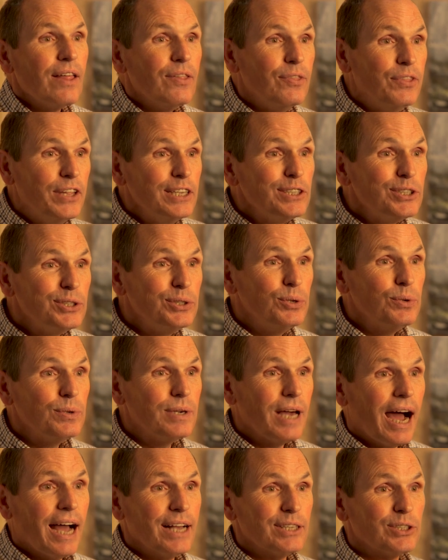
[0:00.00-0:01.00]
these 2
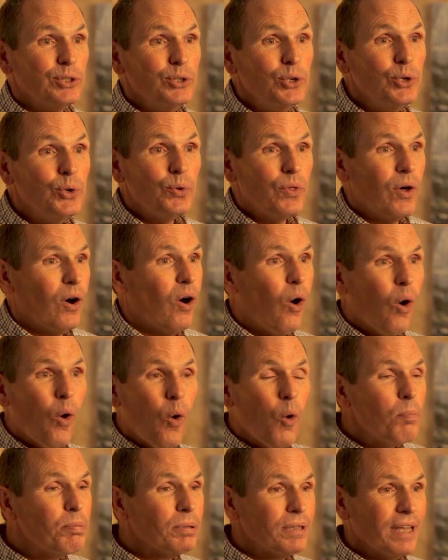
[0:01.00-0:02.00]
guys knew the
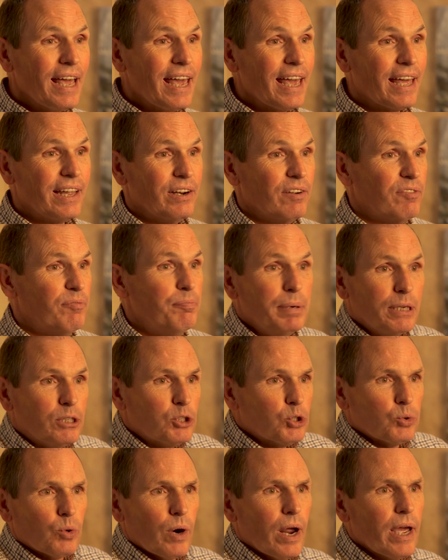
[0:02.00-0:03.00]
whole plan of
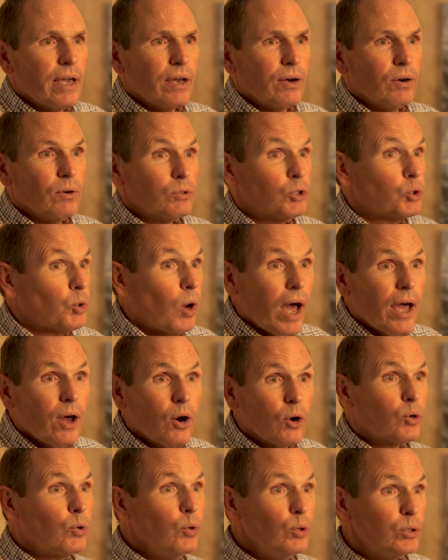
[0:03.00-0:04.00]
betrayal,
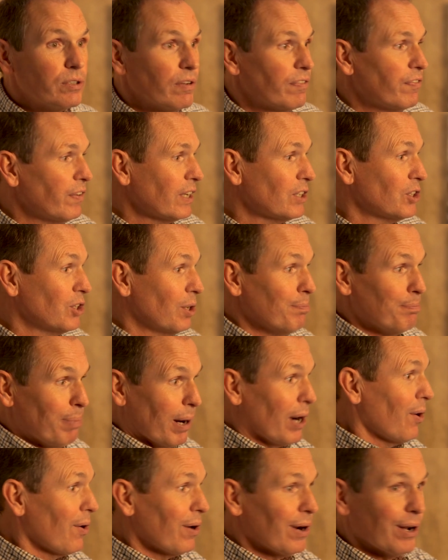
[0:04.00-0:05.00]
trial, crucifixion,
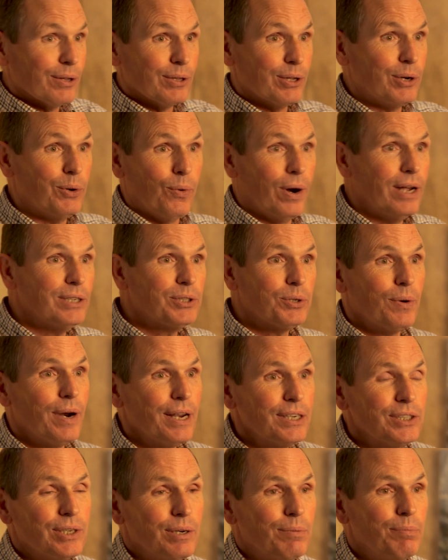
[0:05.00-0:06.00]
burial, and
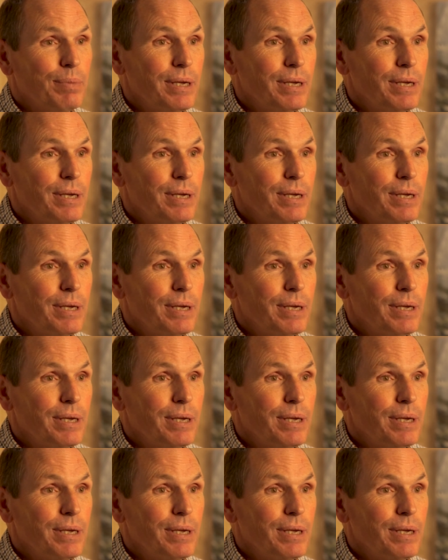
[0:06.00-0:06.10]
resurrection